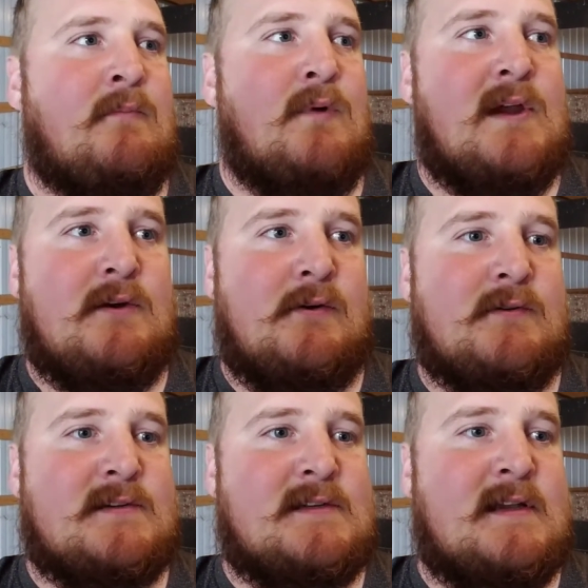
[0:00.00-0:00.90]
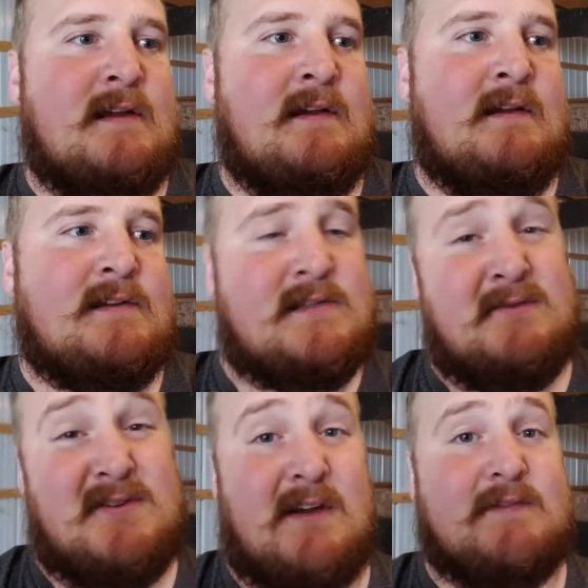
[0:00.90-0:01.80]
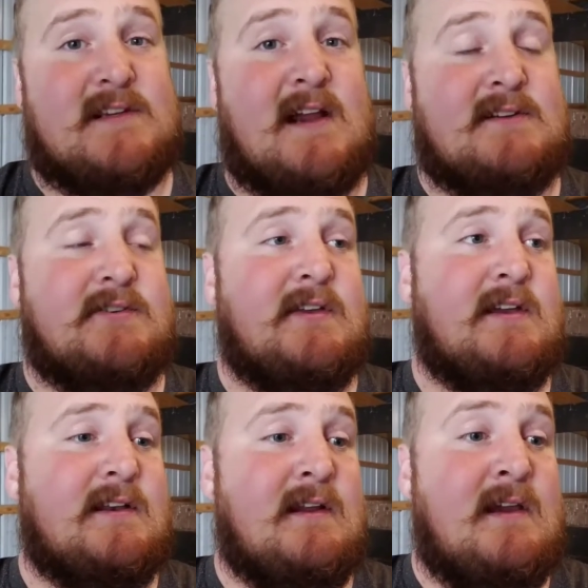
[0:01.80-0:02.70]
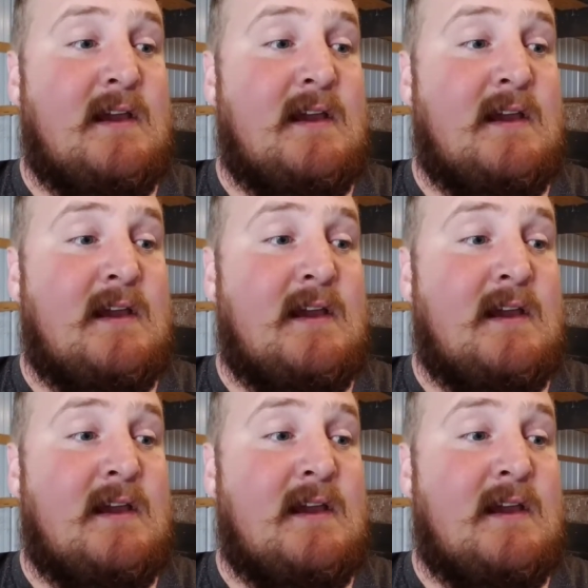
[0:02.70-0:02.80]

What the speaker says: we used snow shovels actually, and